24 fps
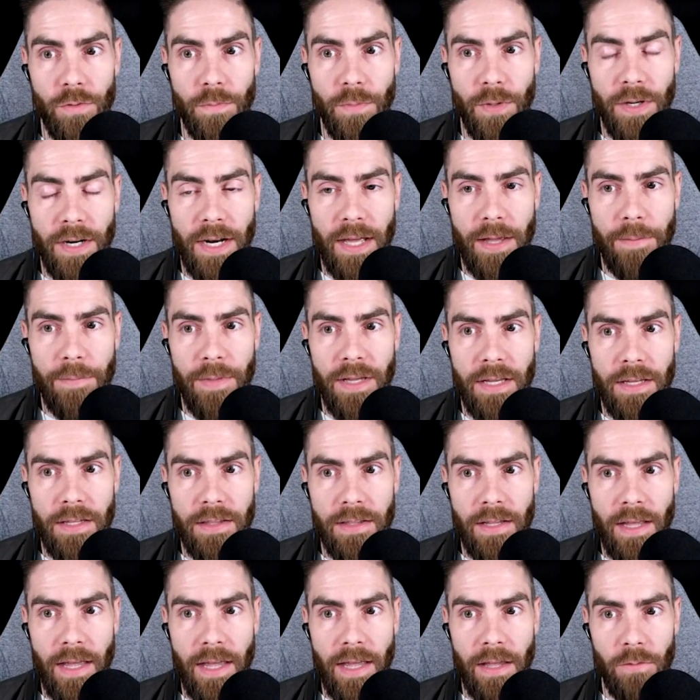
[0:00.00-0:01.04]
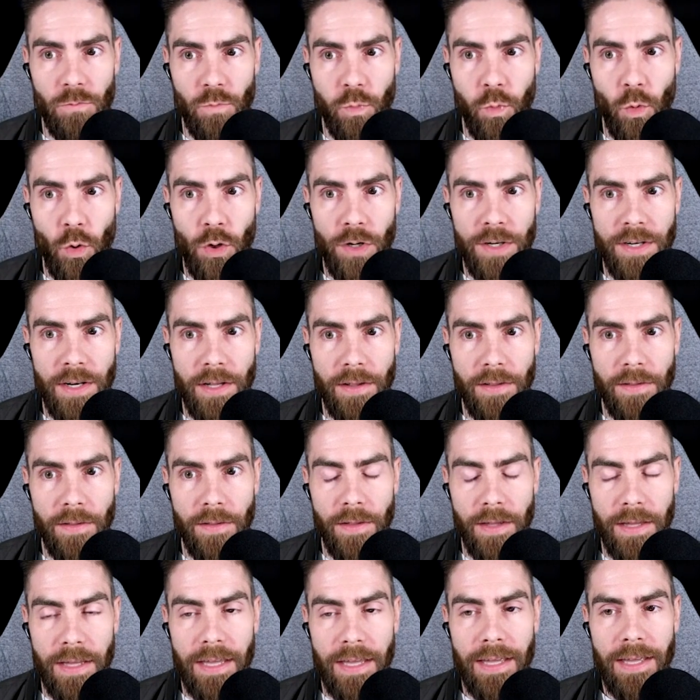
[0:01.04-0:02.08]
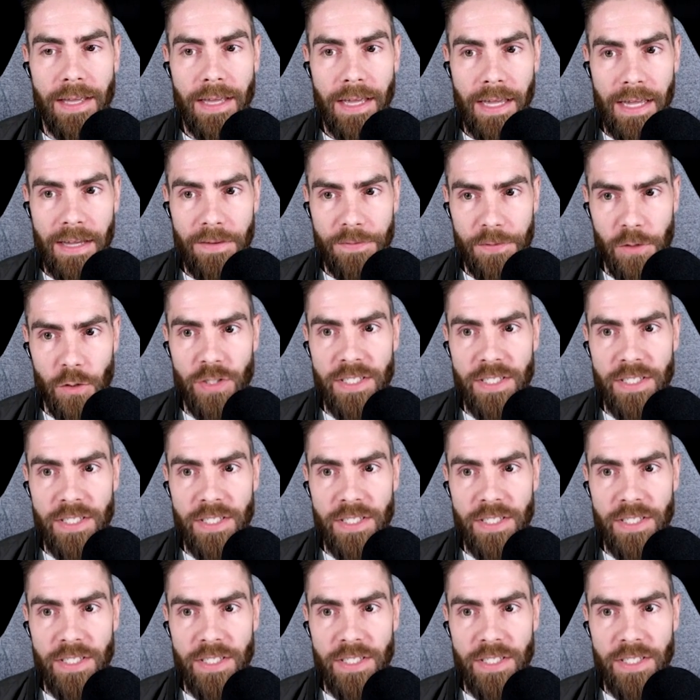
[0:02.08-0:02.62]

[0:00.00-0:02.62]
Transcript: but I mean it would if